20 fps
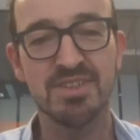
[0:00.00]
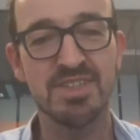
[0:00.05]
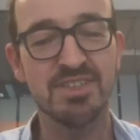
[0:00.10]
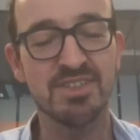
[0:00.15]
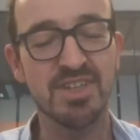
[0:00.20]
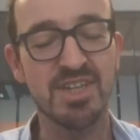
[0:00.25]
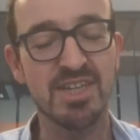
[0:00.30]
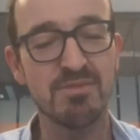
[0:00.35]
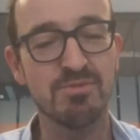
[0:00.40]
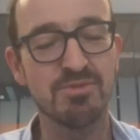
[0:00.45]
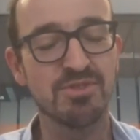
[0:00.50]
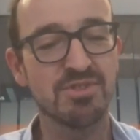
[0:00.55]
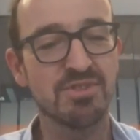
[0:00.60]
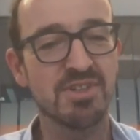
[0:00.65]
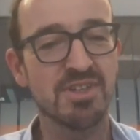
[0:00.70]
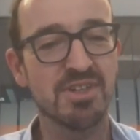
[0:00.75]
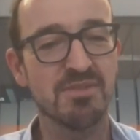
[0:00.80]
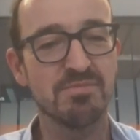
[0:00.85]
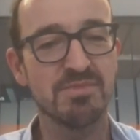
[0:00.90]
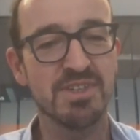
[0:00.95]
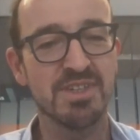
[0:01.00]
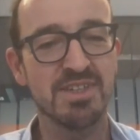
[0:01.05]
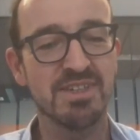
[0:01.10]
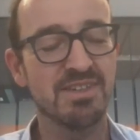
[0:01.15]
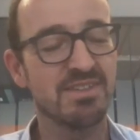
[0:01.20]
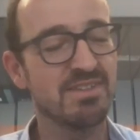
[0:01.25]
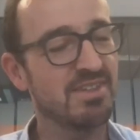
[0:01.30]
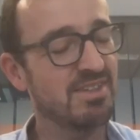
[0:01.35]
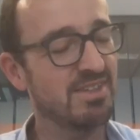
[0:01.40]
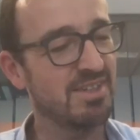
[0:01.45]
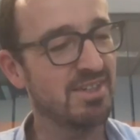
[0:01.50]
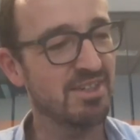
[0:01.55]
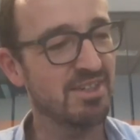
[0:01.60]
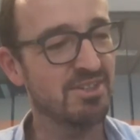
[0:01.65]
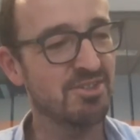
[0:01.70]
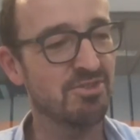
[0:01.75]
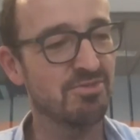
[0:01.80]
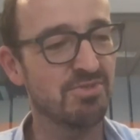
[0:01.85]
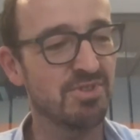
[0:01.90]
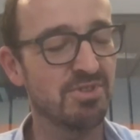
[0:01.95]
is able to come, then
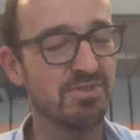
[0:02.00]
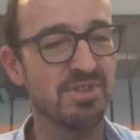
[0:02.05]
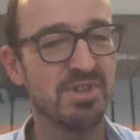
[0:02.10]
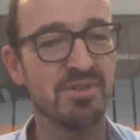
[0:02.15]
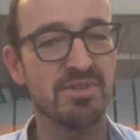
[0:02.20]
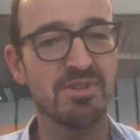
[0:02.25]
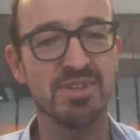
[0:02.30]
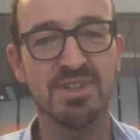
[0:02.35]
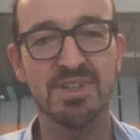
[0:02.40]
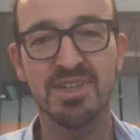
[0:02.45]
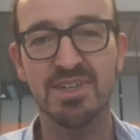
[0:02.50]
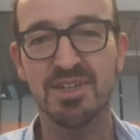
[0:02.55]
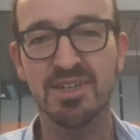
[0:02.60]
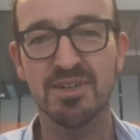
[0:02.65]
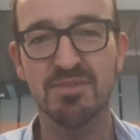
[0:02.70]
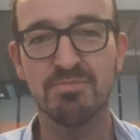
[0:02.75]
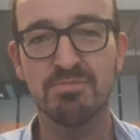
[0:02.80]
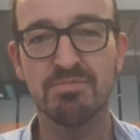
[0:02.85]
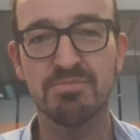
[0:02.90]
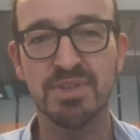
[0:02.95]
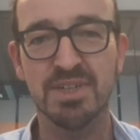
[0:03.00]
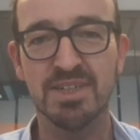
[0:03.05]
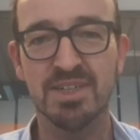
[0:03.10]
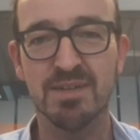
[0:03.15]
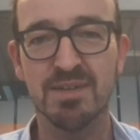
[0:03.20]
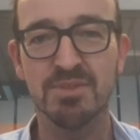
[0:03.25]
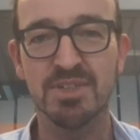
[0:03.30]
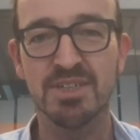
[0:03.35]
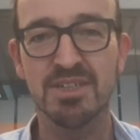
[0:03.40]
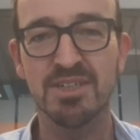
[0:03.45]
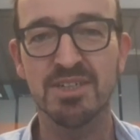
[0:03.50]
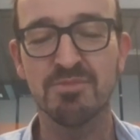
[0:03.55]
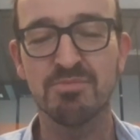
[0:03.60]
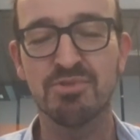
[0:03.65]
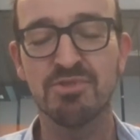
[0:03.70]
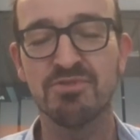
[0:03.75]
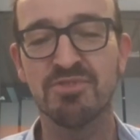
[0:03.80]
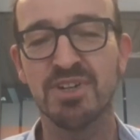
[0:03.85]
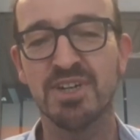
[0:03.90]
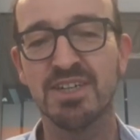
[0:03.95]
Corona pandemic
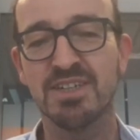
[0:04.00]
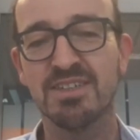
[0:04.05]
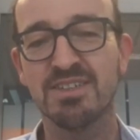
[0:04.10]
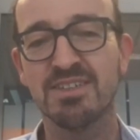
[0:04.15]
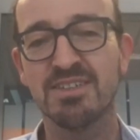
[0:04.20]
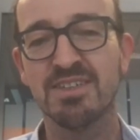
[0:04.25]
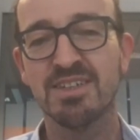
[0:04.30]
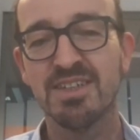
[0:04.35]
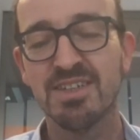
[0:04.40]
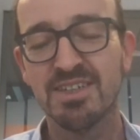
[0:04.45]
provided,